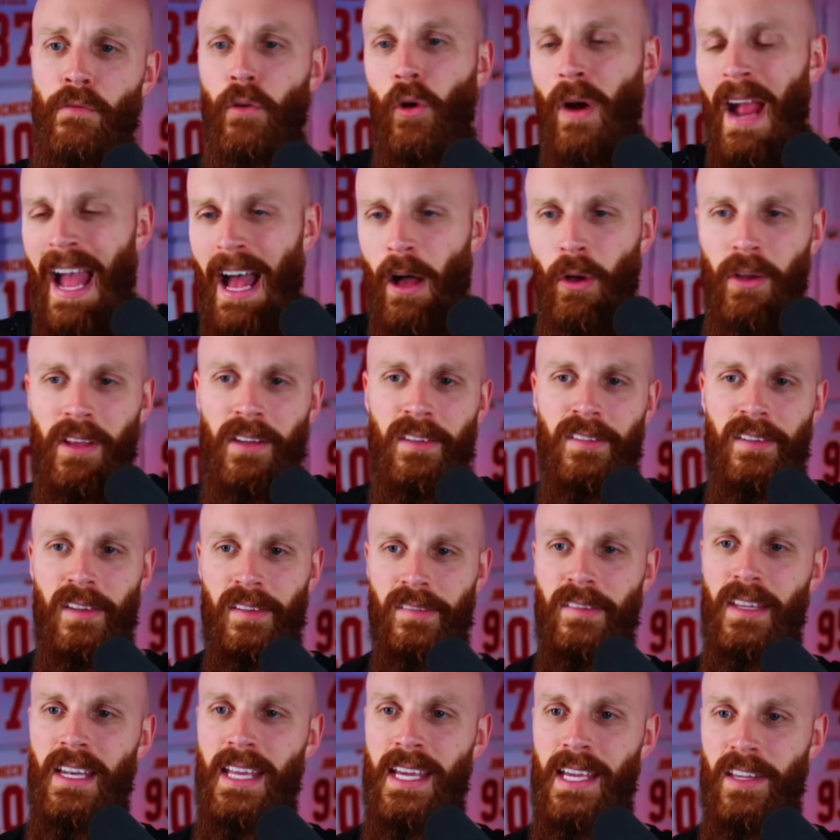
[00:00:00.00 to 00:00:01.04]
for how
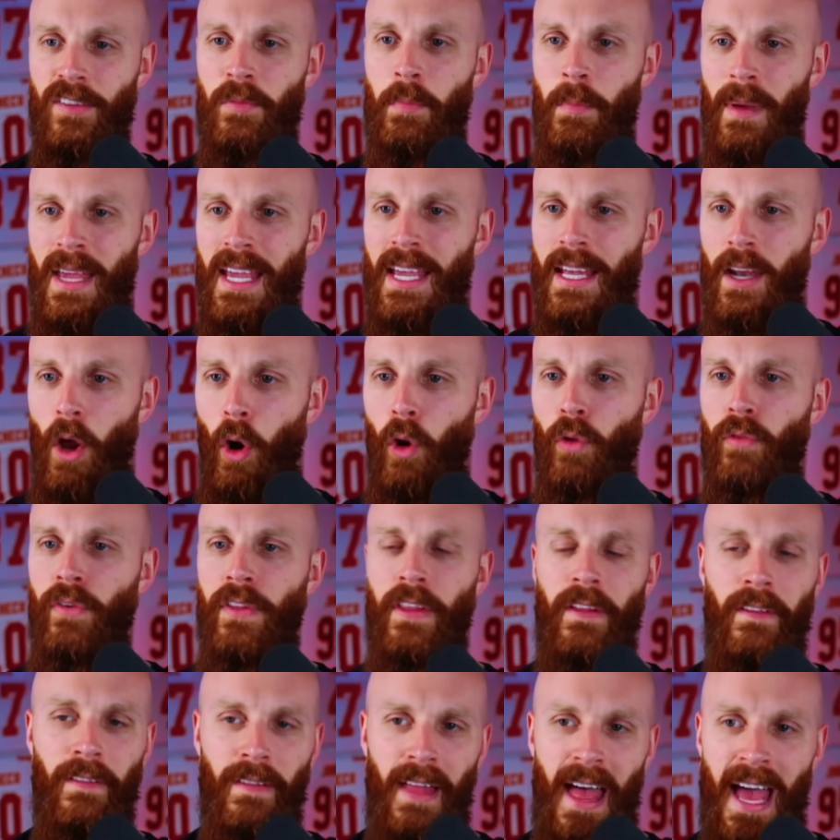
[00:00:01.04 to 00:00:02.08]
consistent he's been over
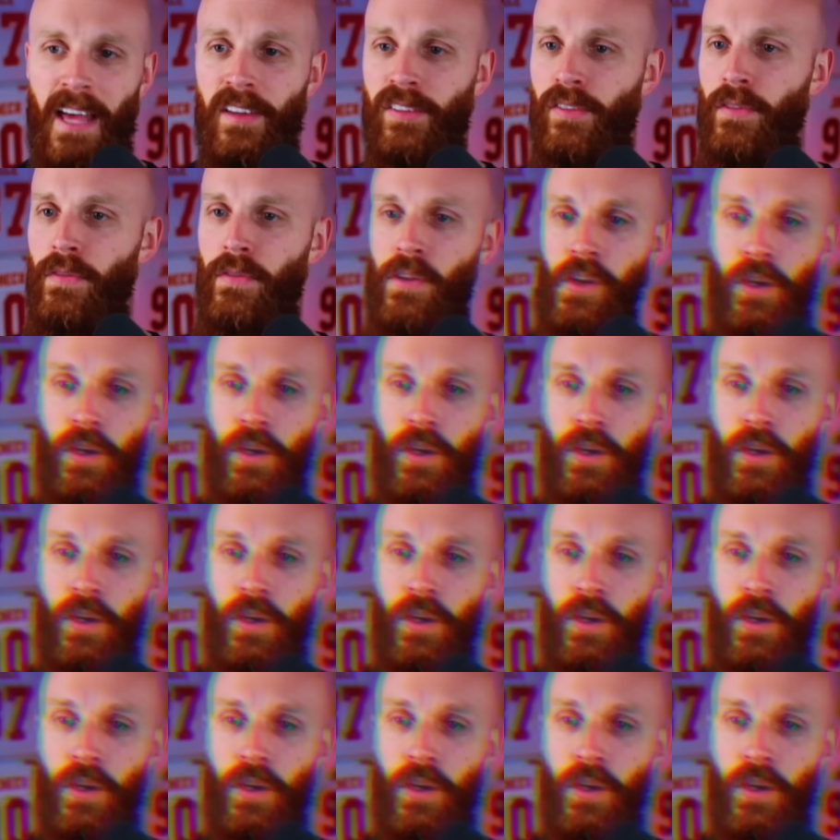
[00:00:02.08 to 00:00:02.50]
the last